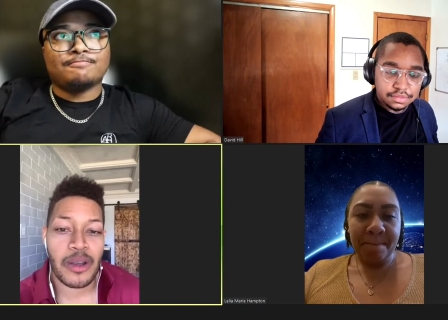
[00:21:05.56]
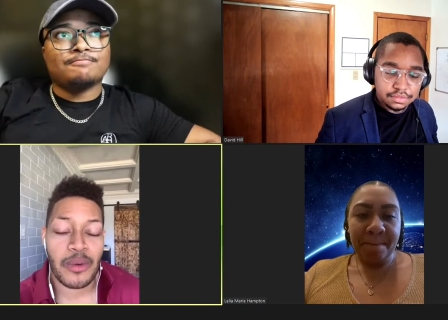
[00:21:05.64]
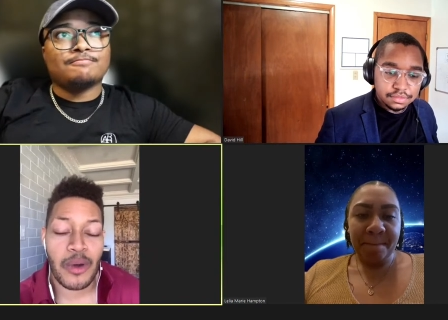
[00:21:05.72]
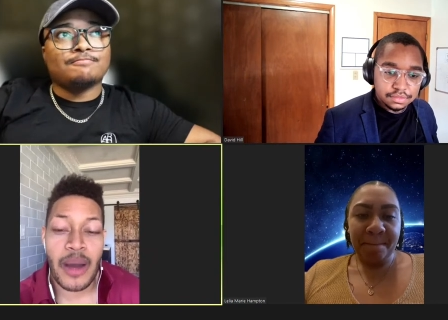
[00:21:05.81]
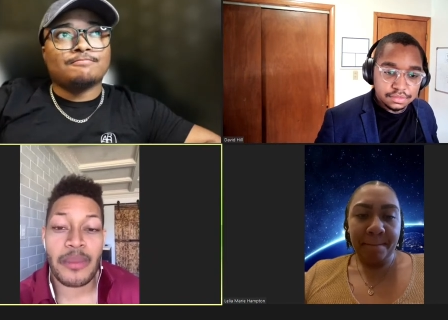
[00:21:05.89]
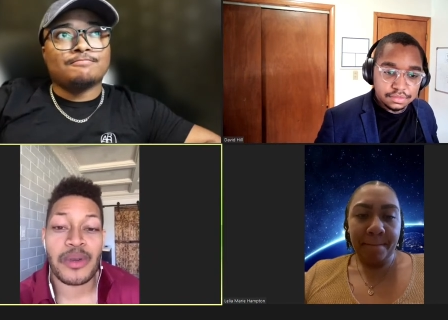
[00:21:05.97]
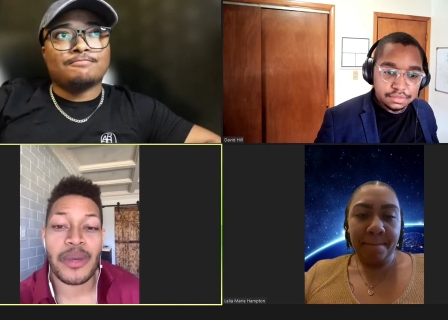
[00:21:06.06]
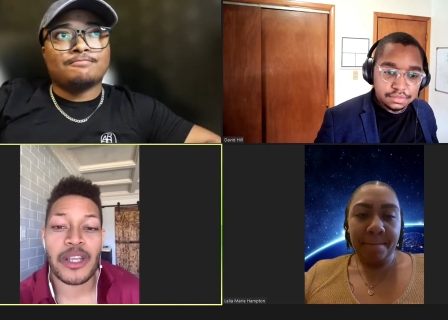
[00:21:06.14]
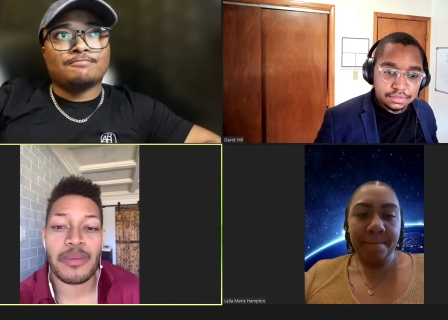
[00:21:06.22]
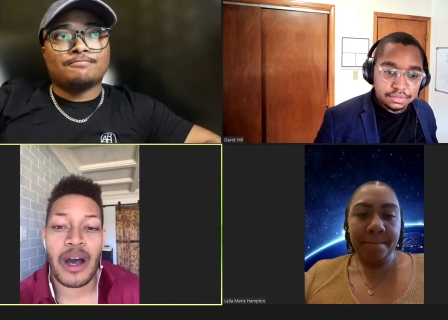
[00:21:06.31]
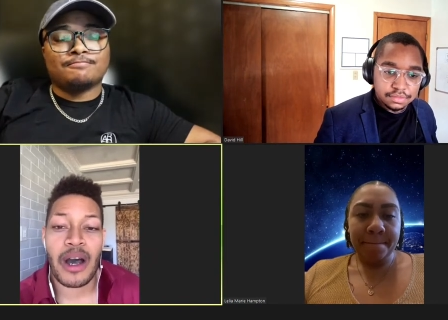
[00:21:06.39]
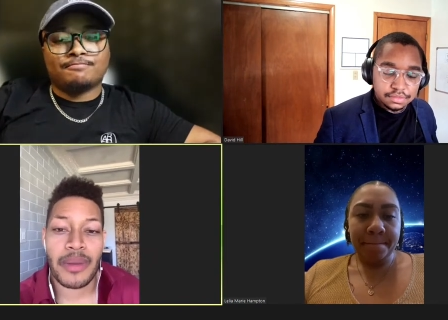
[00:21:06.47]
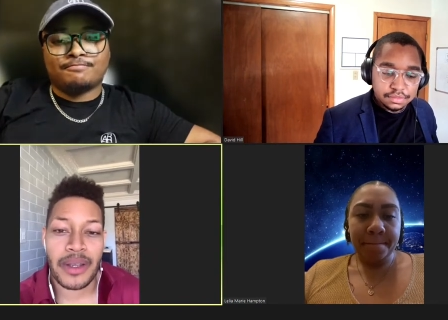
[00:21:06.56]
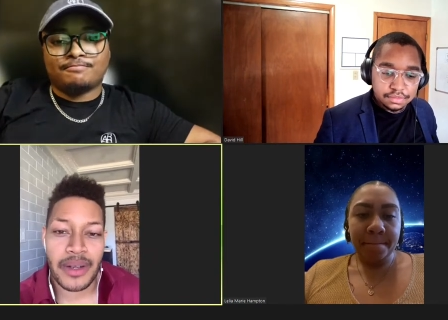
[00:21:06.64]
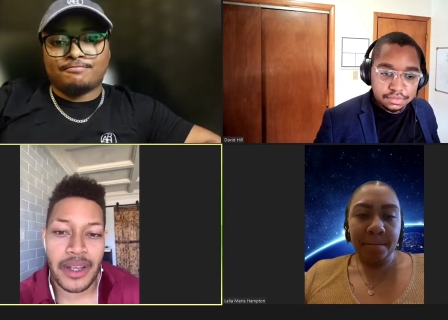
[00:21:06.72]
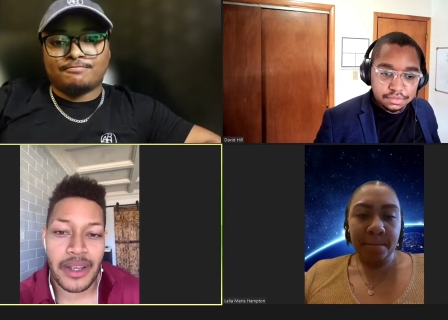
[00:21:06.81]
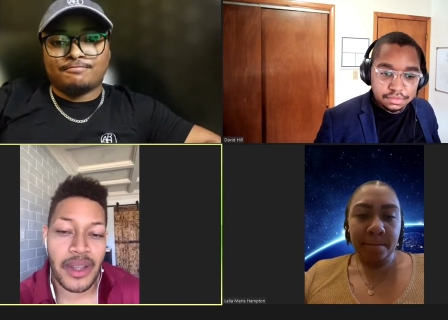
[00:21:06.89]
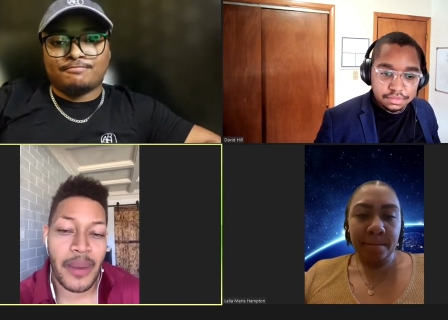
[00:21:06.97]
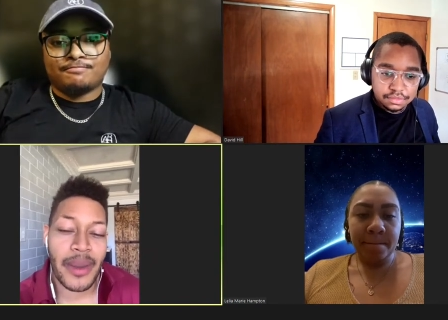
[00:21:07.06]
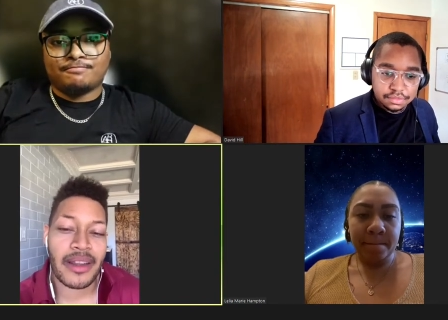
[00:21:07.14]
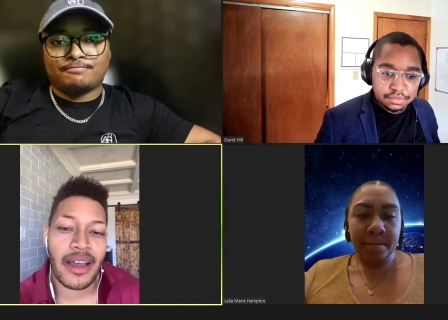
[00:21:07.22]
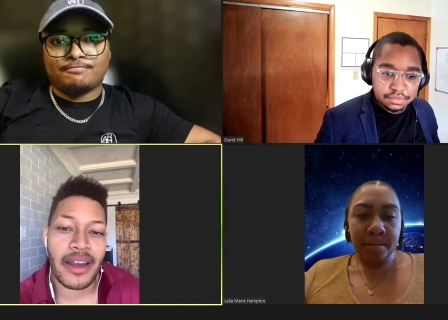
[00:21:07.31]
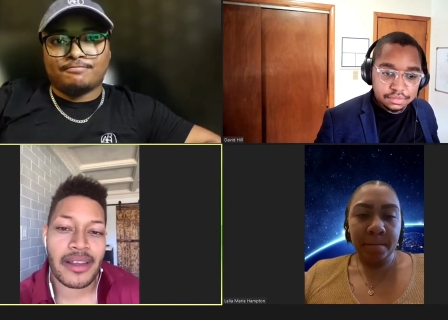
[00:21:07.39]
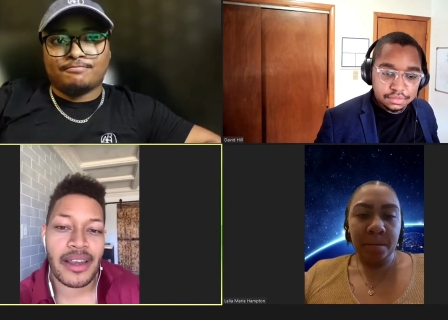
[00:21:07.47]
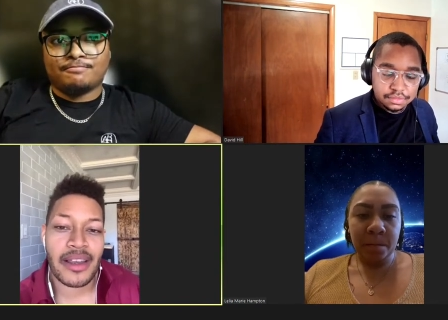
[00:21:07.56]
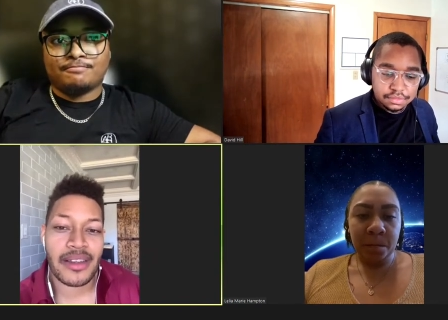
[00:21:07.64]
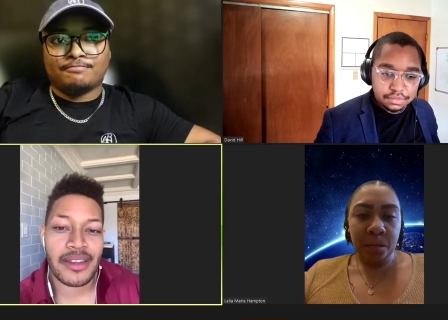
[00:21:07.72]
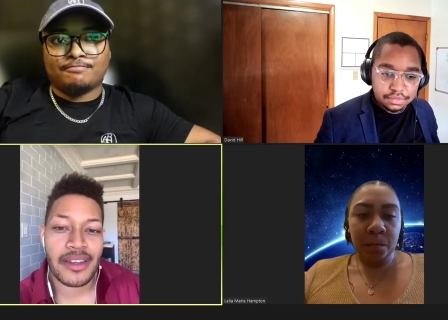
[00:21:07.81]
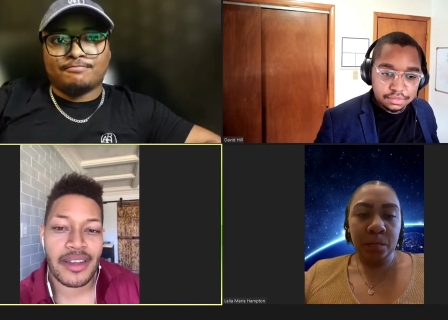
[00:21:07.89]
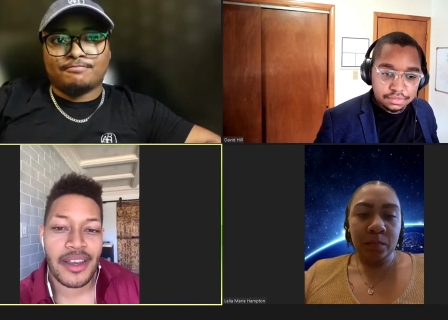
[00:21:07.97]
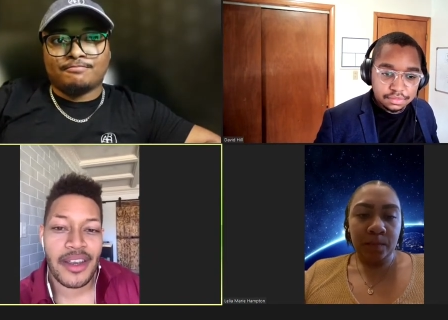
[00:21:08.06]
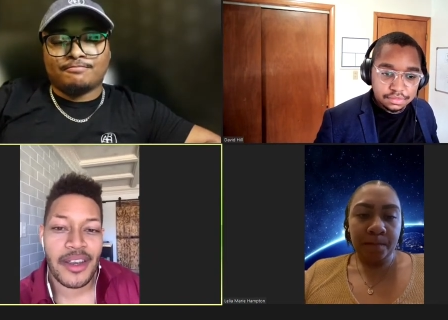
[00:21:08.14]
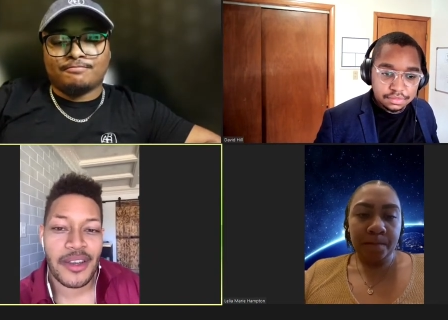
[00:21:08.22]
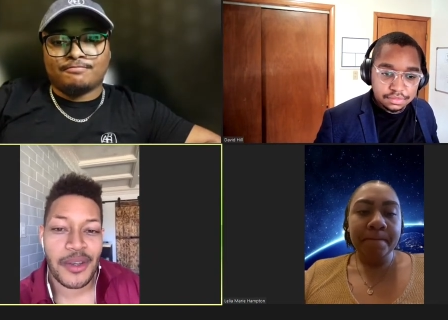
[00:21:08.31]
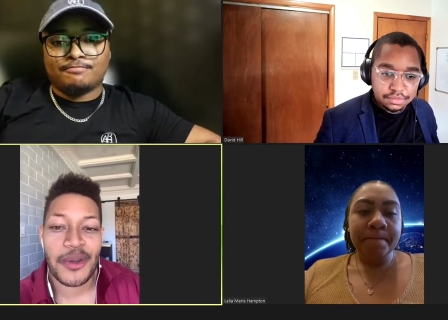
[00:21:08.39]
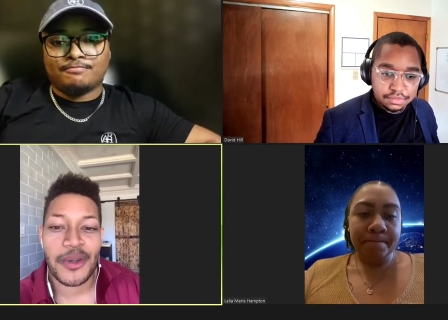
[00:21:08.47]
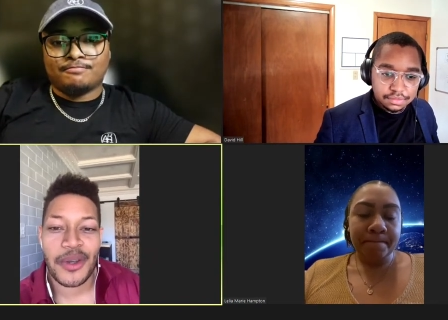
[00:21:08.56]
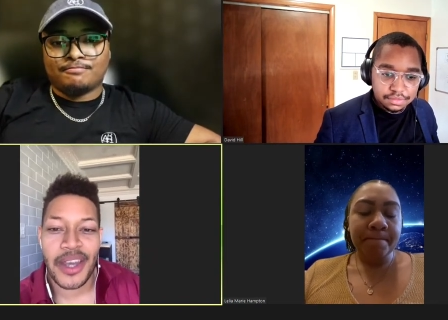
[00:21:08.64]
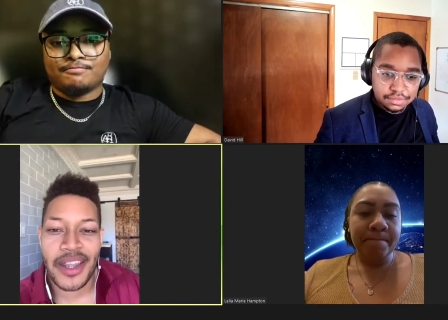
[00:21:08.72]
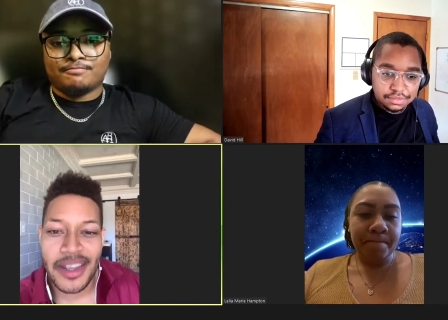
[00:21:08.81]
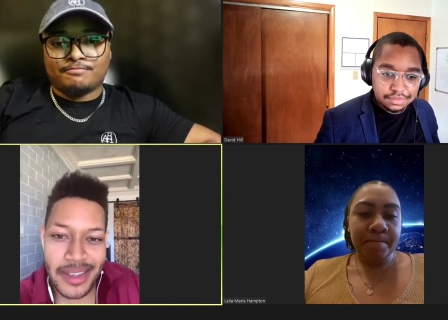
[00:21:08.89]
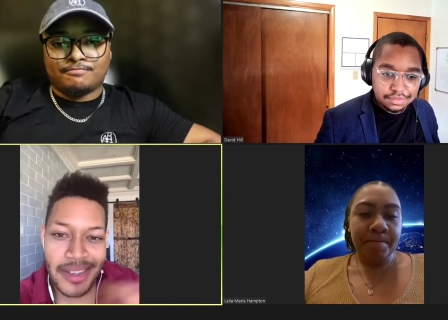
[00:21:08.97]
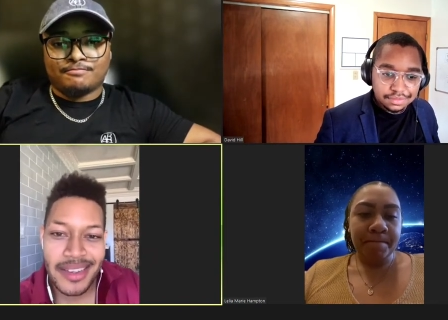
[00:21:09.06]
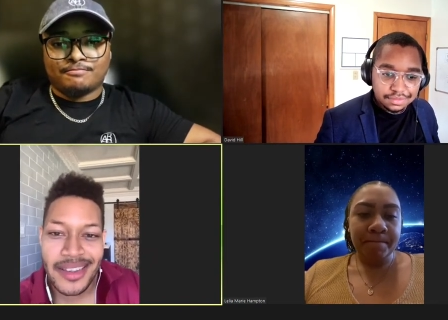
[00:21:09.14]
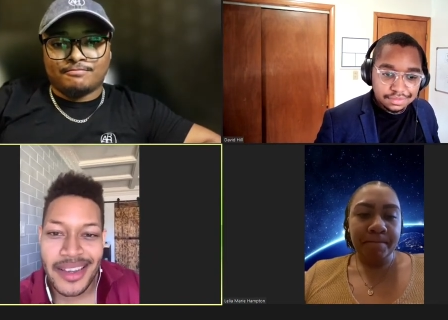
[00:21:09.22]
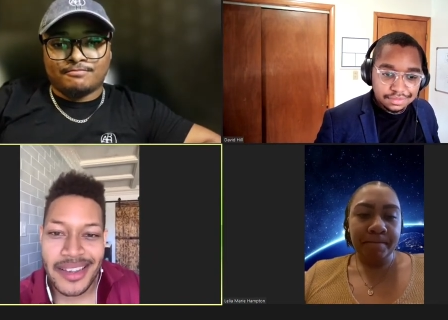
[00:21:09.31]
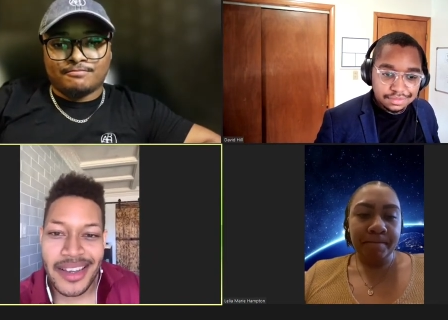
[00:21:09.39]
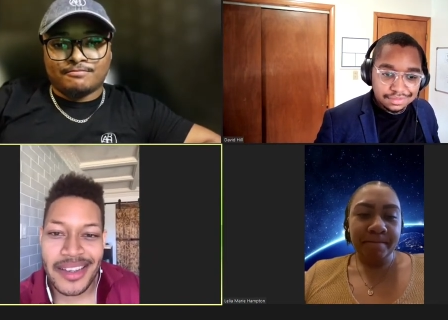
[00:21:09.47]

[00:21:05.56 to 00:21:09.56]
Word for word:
Speaker 1: quantum speaks probability. So that made a lot of sense. So, so yeah, that's that's that's